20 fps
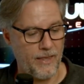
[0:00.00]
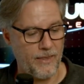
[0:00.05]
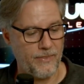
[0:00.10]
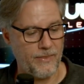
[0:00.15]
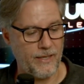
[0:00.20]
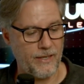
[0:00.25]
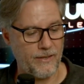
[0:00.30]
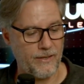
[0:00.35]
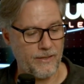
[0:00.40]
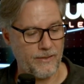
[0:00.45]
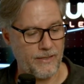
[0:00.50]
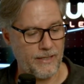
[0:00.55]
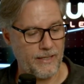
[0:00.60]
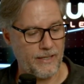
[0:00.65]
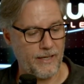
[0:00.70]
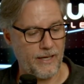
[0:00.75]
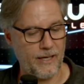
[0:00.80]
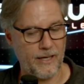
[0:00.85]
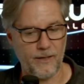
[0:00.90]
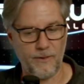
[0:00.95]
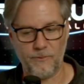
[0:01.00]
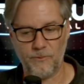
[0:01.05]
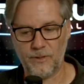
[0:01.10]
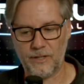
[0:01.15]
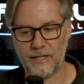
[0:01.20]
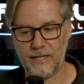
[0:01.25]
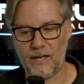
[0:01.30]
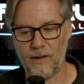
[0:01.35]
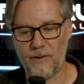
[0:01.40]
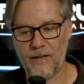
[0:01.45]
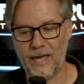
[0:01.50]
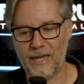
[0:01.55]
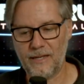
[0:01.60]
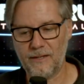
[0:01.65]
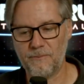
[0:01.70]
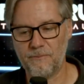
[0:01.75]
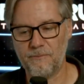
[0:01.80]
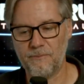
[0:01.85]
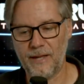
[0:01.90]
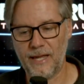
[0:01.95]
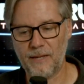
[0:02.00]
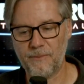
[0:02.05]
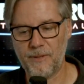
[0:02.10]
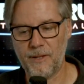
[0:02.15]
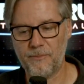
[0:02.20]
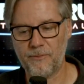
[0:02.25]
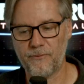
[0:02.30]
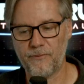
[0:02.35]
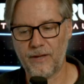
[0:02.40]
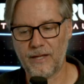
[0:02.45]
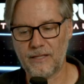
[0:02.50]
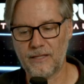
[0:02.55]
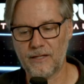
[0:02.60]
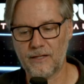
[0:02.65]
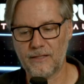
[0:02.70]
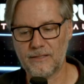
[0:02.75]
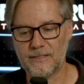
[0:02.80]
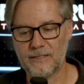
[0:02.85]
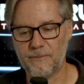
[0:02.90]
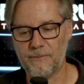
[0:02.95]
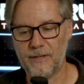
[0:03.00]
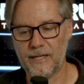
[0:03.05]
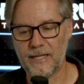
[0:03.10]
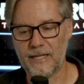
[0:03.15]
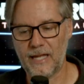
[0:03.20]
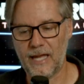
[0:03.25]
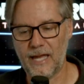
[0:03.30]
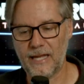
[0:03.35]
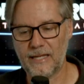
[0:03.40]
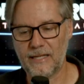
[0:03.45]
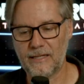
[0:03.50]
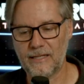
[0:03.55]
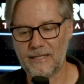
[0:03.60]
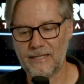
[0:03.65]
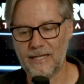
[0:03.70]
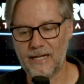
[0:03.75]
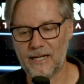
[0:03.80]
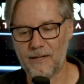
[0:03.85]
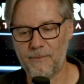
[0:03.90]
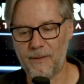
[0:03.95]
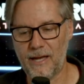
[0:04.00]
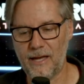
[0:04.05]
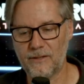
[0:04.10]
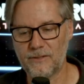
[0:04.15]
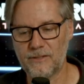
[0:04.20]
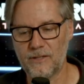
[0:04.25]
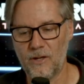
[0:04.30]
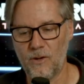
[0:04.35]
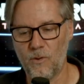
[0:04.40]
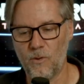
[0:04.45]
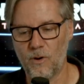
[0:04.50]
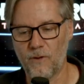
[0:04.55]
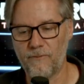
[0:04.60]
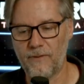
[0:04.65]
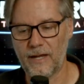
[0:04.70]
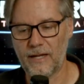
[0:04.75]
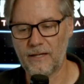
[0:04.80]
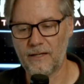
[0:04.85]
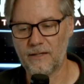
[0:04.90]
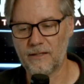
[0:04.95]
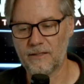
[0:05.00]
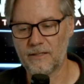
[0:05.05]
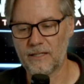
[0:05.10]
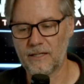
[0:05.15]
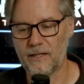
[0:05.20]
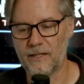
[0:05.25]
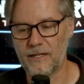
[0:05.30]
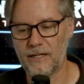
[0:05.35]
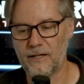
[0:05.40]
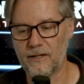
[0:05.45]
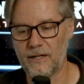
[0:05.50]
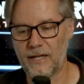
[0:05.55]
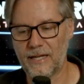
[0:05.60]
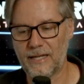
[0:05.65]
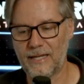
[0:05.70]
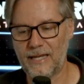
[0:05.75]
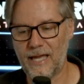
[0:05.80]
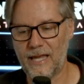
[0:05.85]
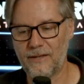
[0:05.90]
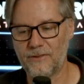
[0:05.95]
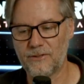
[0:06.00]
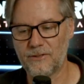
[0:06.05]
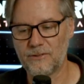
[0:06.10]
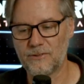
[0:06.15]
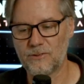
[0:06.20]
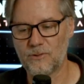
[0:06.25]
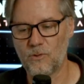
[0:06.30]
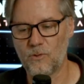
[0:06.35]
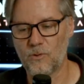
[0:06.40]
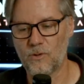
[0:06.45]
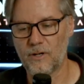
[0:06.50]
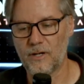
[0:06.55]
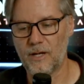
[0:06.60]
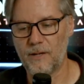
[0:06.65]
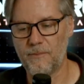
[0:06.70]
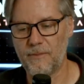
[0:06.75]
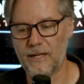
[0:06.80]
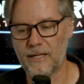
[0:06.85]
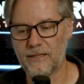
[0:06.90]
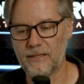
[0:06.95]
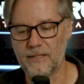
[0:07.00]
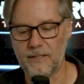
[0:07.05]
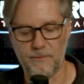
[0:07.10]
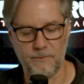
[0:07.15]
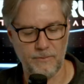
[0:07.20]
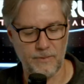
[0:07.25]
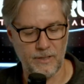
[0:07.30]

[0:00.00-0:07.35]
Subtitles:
Then we can now edit and ban people. If I click on somebody, I can kick them out, or if I can click on here, I can edit their score and make them,